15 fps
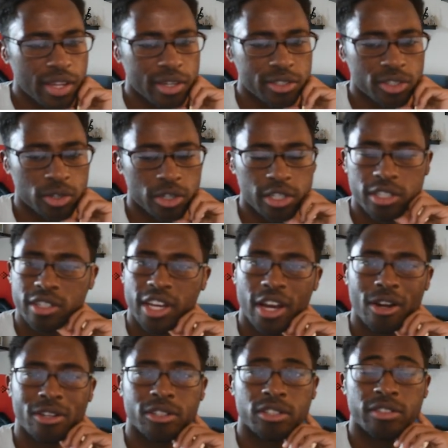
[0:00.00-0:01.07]
So good
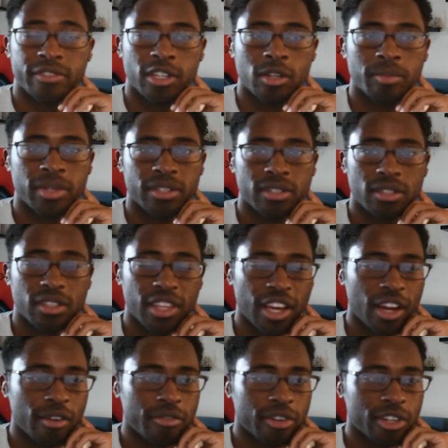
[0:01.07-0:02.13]
character development
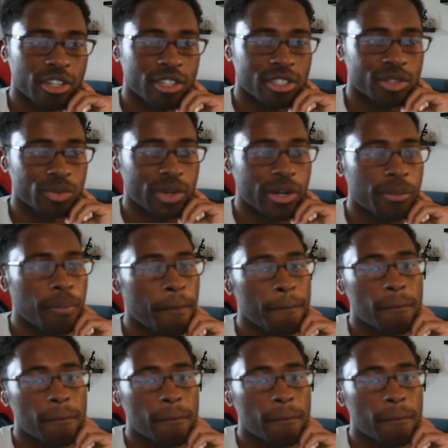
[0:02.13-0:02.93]
there for her as well.